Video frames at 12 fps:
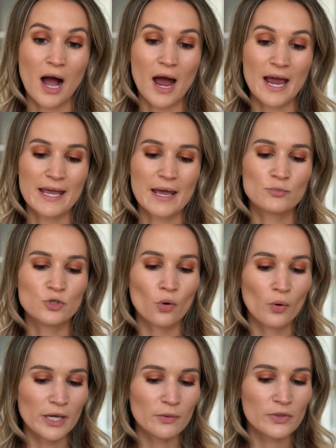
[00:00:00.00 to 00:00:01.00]
I am
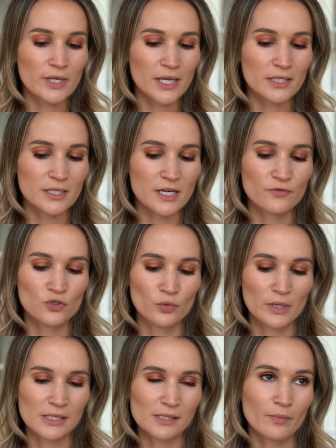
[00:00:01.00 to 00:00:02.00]
toying with the idea of
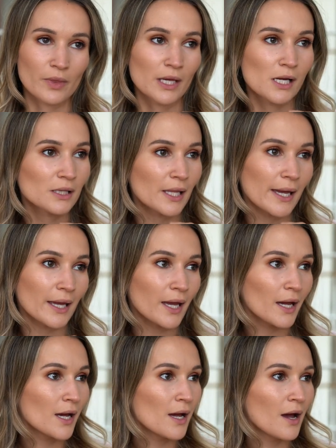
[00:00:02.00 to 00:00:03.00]
doing something
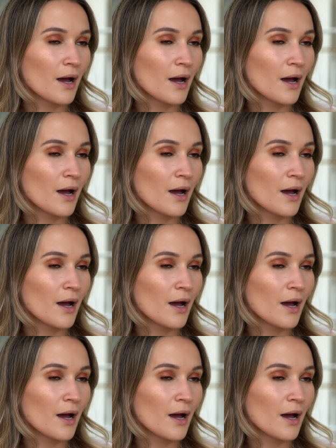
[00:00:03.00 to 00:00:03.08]
like